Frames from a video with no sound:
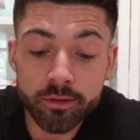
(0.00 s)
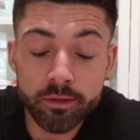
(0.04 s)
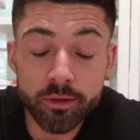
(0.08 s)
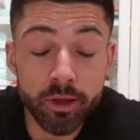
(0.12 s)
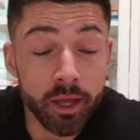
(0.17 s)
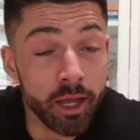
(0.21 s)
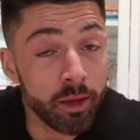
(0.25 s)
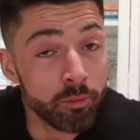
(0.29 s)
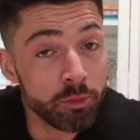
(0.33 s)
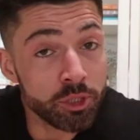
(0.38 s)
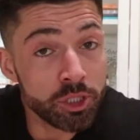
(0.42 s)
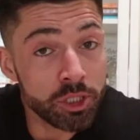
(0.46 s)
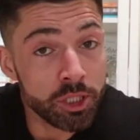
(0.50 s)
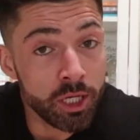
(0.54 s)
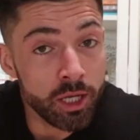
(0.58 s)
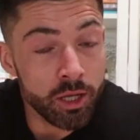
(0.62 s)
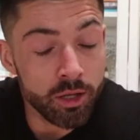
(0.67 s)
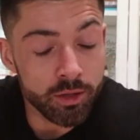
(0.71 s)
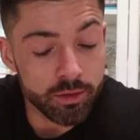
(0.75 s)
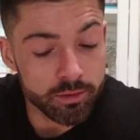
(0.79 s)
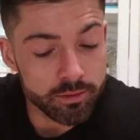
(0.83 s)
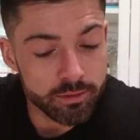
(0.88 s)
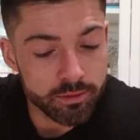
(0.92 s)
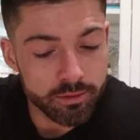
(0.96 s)
Aunt
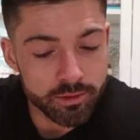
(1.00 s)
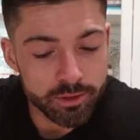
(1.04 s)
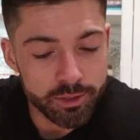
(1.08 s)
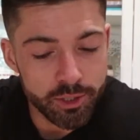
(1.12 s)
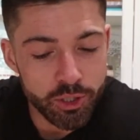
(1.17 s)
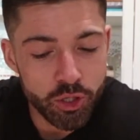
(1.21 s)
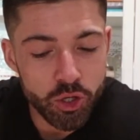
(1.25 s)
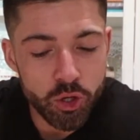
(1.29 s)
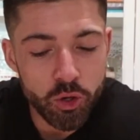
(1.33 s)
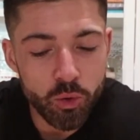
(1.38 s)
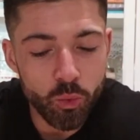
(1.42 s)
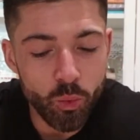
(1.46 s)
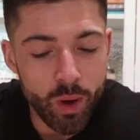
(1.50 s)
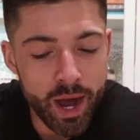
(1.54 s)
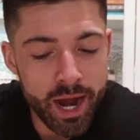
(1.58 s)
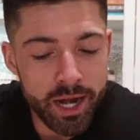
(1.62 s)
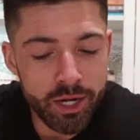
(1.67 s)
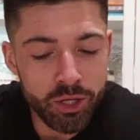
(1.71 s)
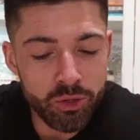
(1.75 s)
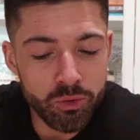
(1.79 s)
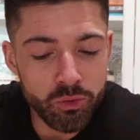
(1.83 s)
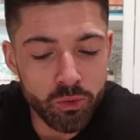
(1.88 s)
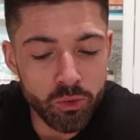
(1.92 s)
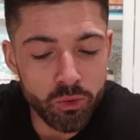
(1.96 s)
Michelle, "Why
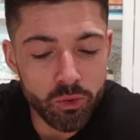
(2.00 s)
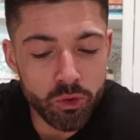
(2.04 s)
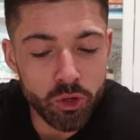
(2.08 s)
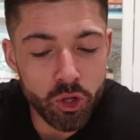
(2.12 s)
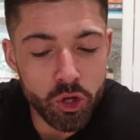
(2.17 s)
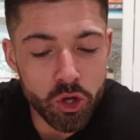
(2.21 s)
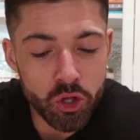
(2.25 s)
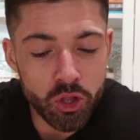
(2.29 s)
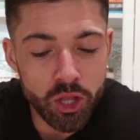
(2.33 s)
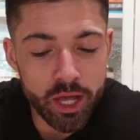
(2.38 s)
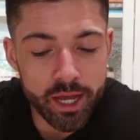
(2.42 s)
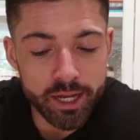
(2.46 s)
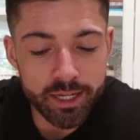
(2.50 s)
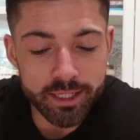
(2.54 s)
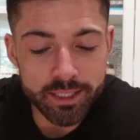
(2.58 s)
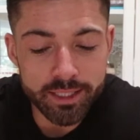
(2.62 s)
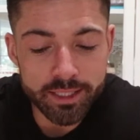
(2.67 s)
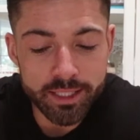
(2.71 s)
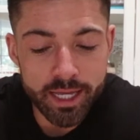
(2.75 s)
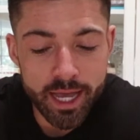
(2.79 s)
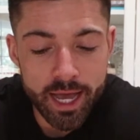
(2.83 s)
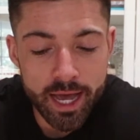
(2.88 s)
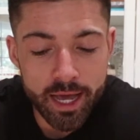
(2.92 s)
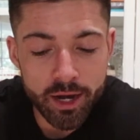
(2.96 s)
do you look like a
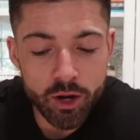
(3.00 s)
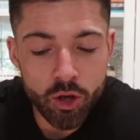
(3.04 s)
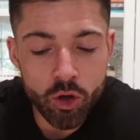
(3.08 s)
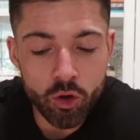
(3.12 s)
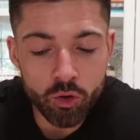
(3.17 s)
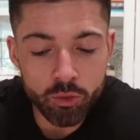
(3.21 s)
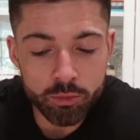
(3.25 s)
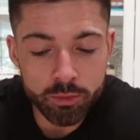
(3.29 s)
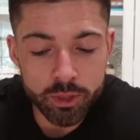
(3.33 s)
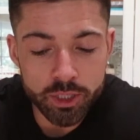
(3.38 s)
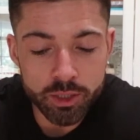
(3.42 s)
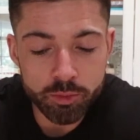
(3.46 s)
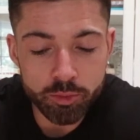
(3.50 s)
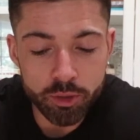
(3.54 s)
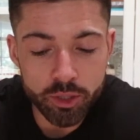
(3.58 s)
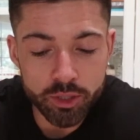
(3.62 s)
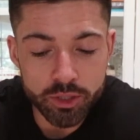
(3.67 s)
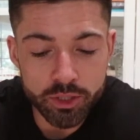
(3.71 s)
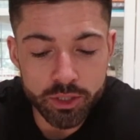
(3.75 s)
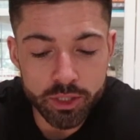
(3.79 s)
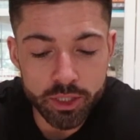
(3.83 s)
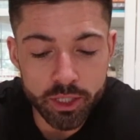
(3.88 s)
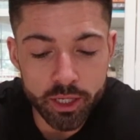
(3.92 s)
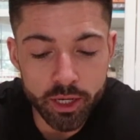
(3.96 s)
sad homeless
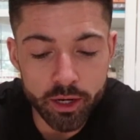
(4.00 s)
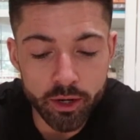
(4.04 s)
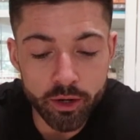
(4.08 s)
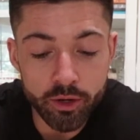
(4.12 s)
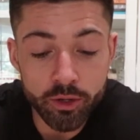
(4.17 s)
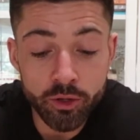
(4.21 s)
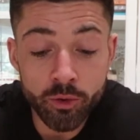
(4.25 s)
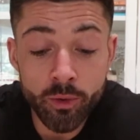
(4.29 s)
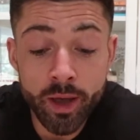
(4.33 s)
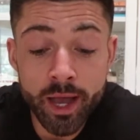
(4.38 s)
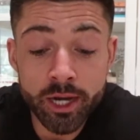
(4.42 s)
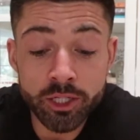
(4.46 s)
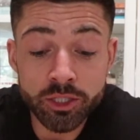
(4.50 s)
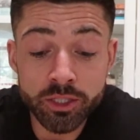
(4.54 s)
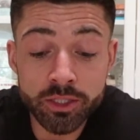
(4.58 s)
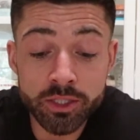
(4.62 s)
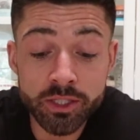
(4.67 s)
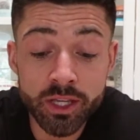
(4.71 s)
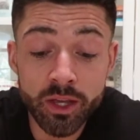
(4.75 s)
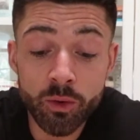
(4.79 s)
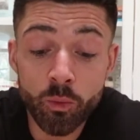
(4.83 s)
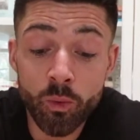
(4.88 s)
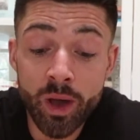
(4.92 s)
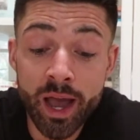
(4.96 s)
person here?" You actually
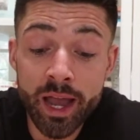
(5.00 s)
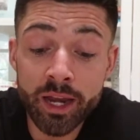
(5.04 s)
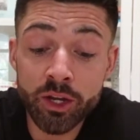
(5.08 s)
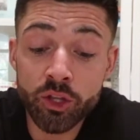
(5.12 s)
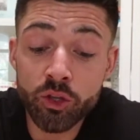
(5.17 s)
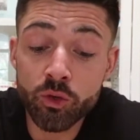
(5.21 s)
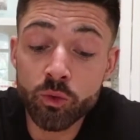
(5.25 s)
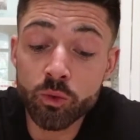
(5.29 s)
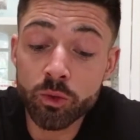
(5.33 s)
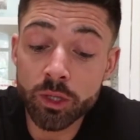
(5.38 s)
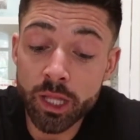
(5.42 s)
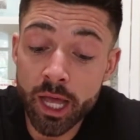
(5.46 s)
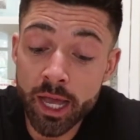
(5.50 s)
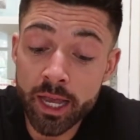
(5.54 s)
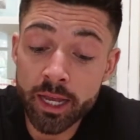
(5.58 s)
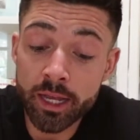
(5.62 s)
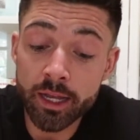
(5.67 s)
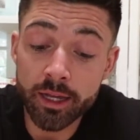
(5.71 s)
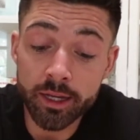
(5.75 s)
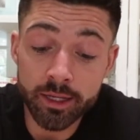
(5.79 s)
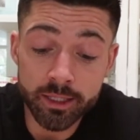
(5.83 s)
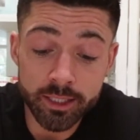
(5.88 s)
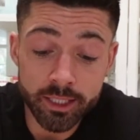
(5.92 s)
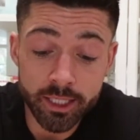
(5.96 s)
said, "Why do you
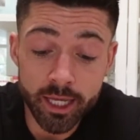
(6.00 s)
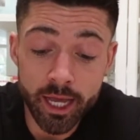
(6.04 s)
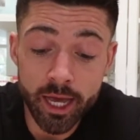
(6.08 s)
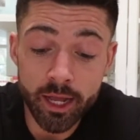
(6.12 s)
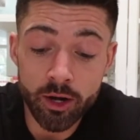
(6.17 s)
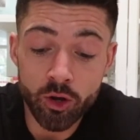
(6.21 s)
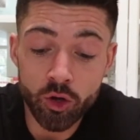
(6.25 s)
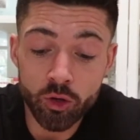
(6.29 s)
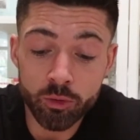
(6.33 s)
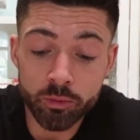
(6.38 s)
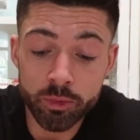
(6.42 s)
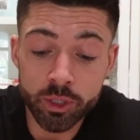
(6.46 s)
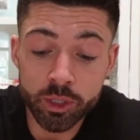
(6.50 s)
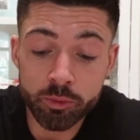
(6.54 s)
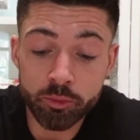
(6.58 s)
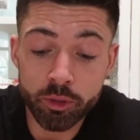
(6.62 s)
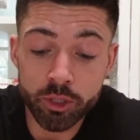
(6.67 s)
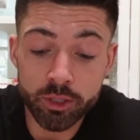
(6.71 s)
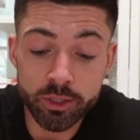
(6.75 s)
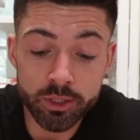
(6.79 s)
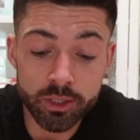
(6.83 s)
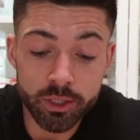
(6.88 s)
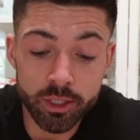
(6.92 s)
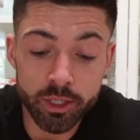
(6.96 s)
like a sad homeless
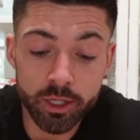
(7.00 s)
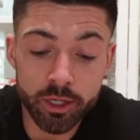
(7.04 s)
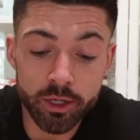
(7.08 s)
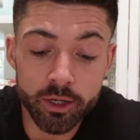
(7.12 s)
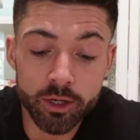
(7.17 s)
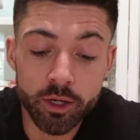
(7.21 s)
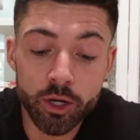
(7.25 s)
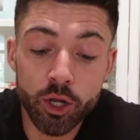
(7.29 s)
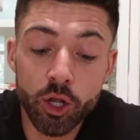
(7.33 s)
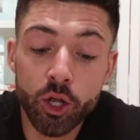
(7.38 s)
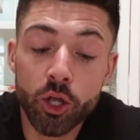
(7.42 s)
person here?"